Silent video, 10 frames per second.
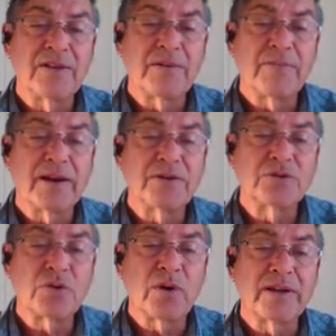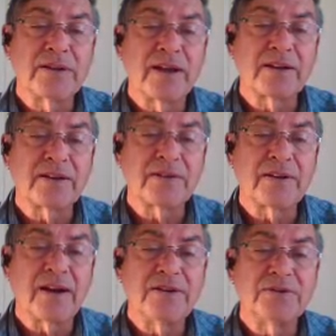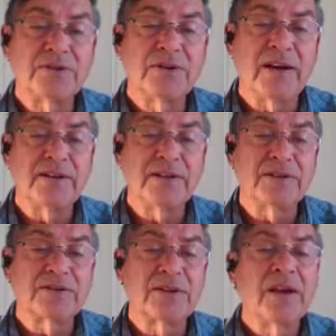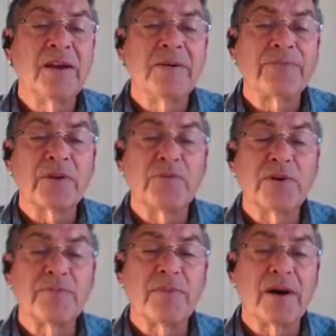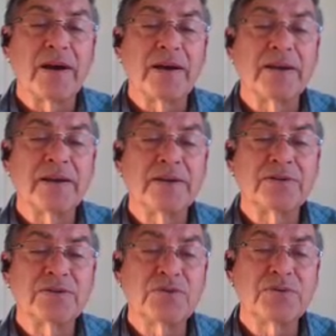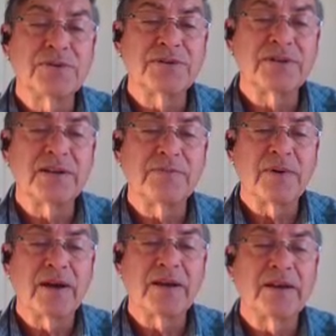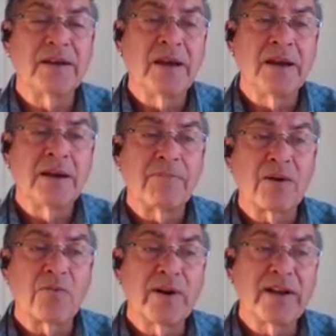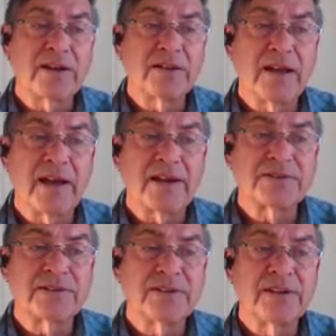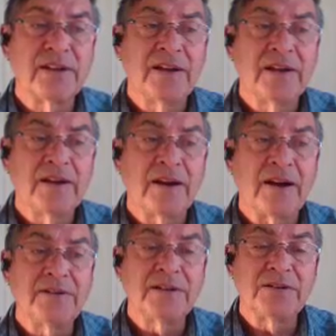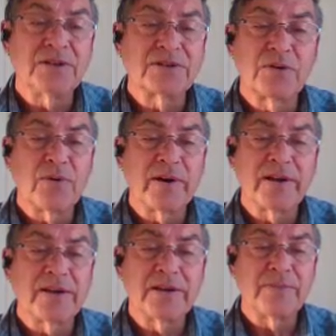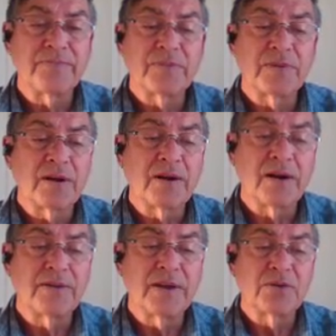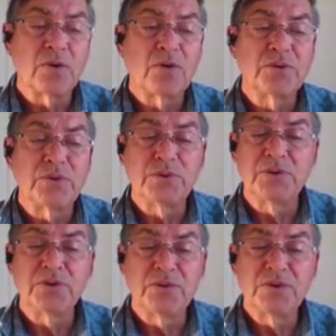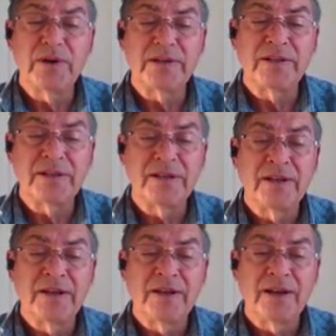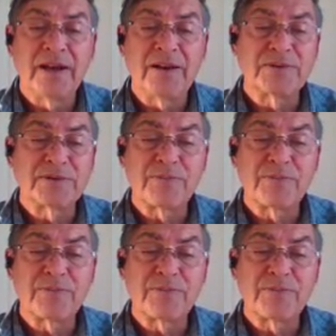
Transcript: they might enjoy it. In fact, I did this with my students in my reading class. I did it just the way they told you to do it, and it was